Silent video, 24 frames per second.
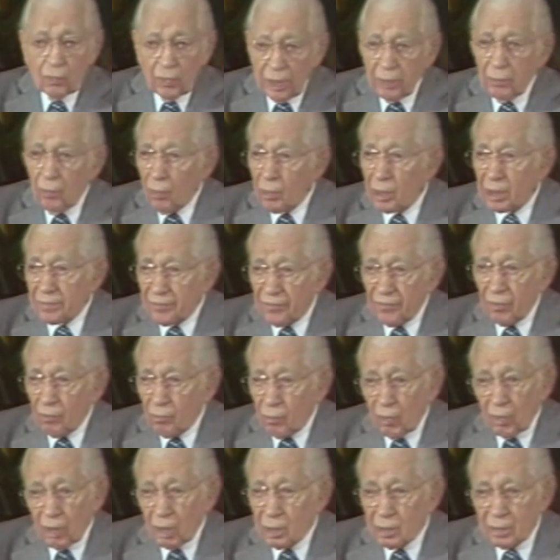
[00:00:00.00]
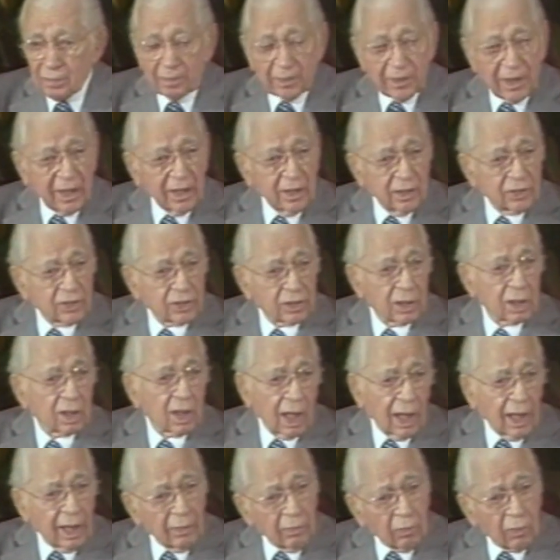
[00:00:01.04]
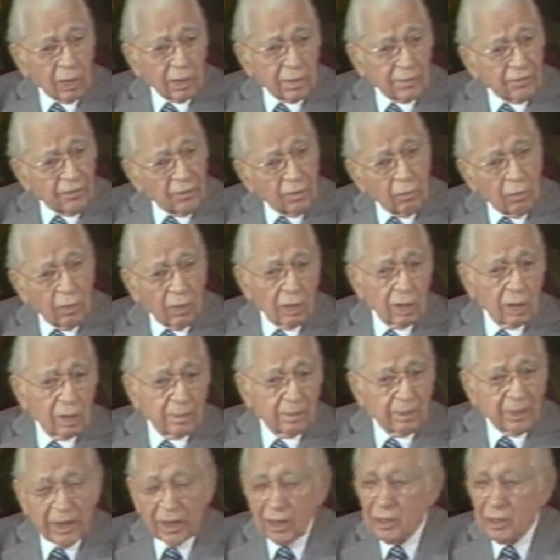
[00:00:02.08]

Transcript: we work for world peace, and I work for world